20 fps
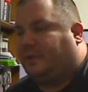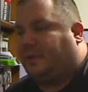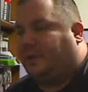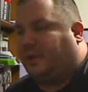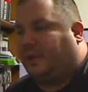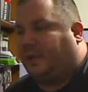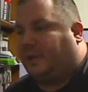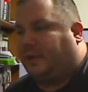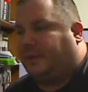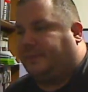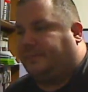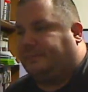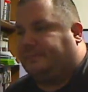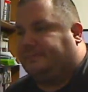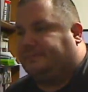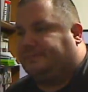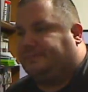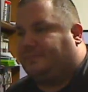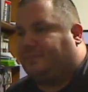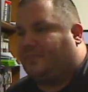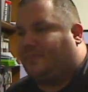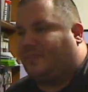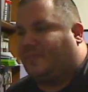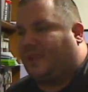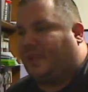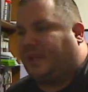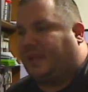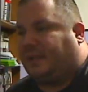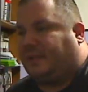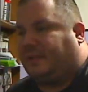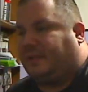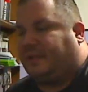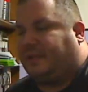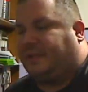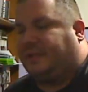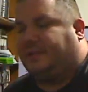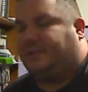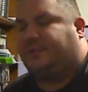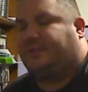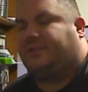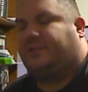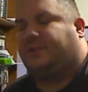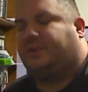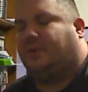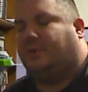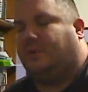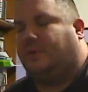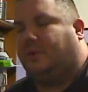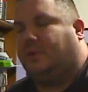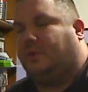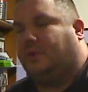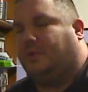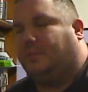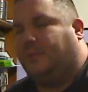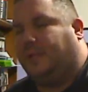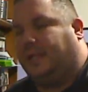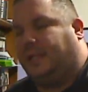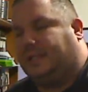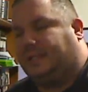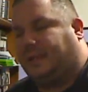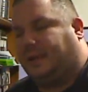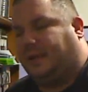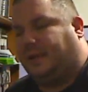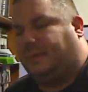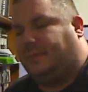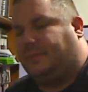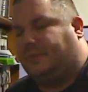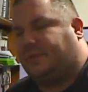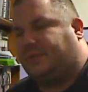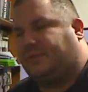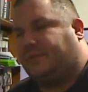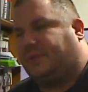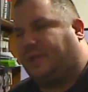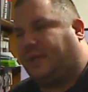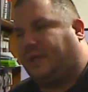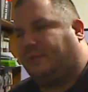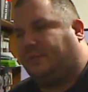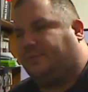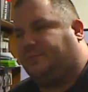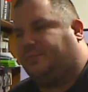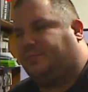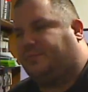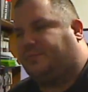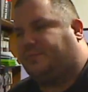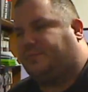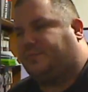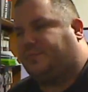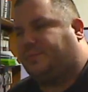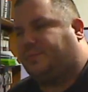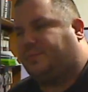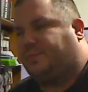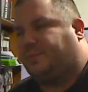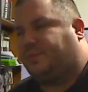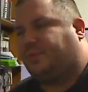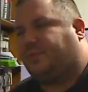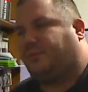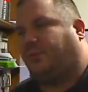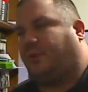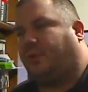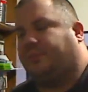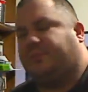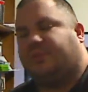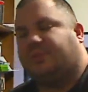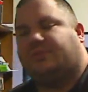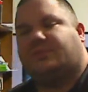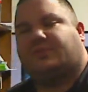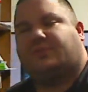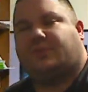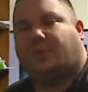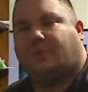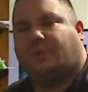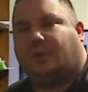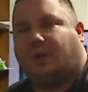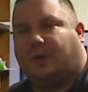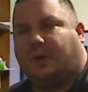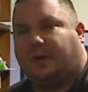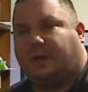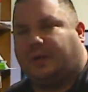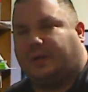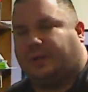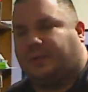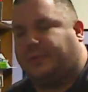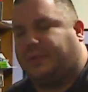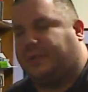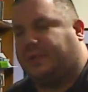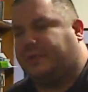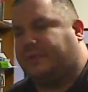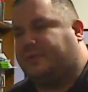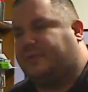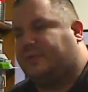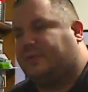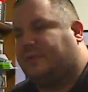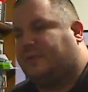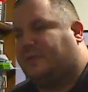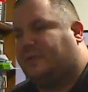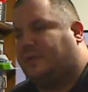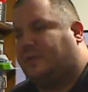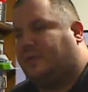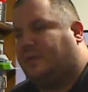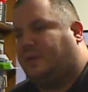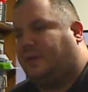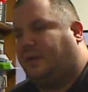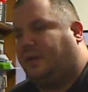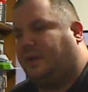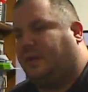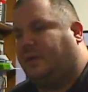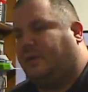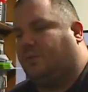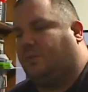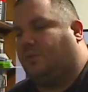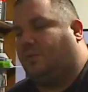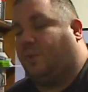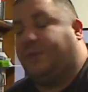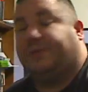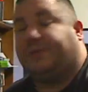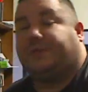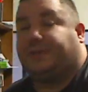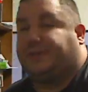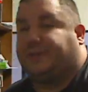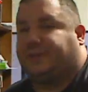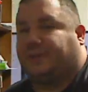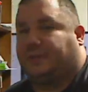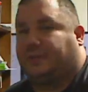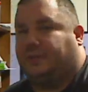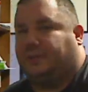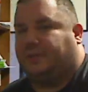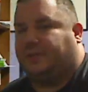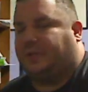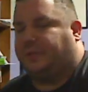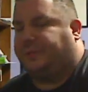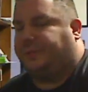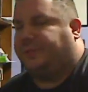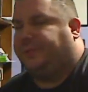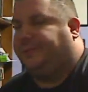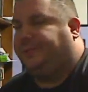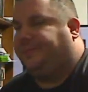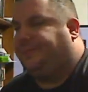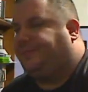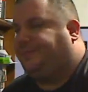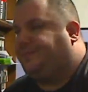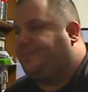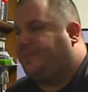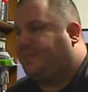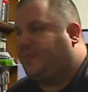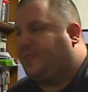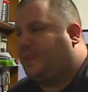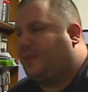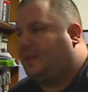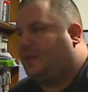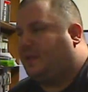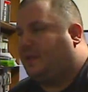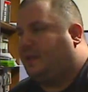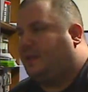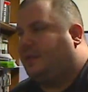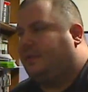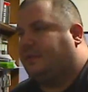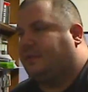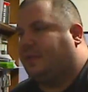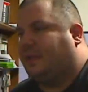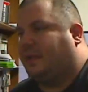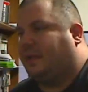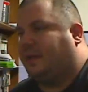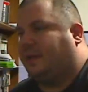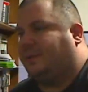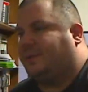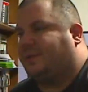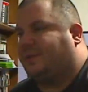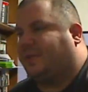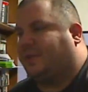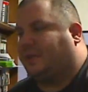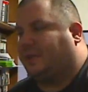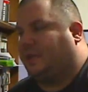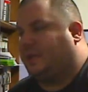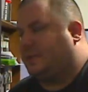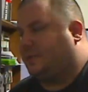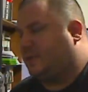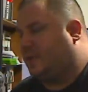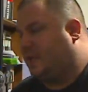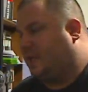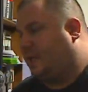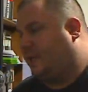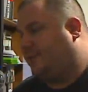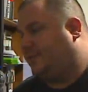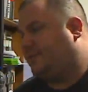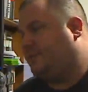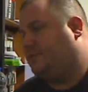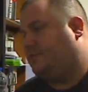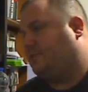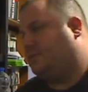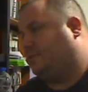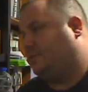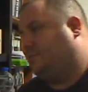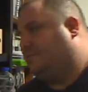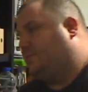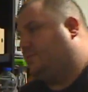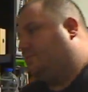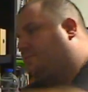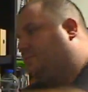I cleaned it so many times. I scrubbed so hard on the pins with just a Q-tip that I was thinking I was going to have to use